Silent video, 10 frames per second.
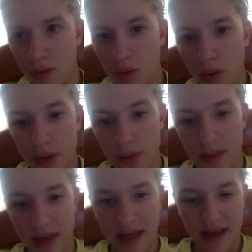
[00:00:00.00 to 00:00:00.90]
also
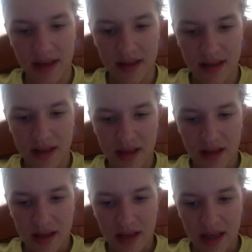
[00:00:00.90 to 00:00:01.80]
be
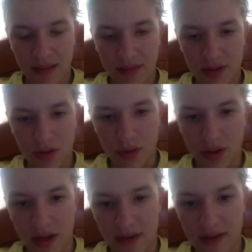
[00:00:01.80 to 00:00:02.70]
even
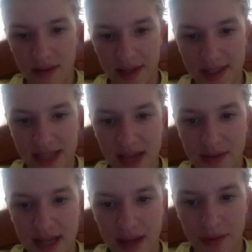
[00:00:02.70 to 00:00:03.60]
giving a
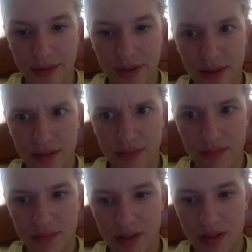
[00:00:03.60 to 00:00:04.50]
shout out to
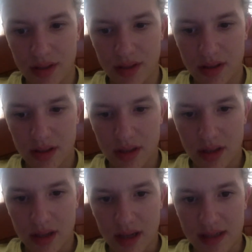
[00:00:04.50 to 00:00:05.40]

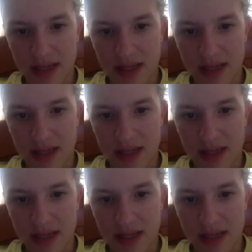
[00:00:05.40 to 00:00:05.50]
a